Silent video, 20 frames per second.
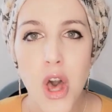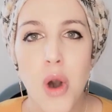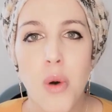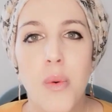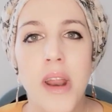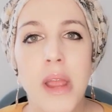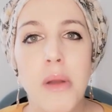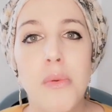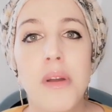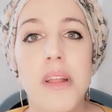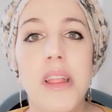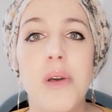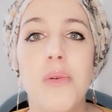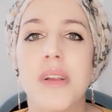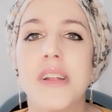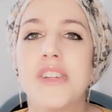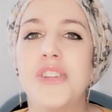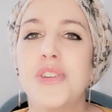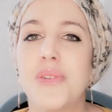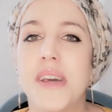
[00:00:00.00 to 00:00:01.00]
What I really
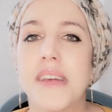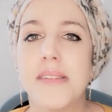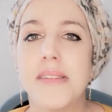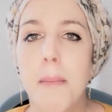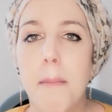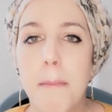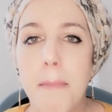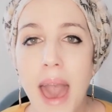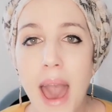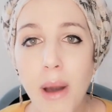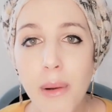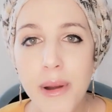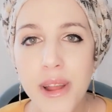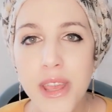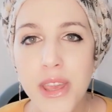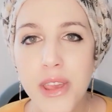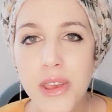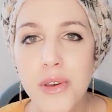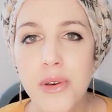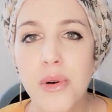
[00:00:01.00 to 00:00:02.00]
want to do is empower
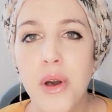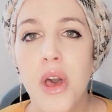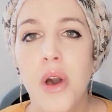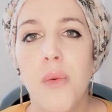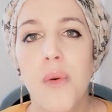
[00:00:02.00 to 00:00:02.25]
you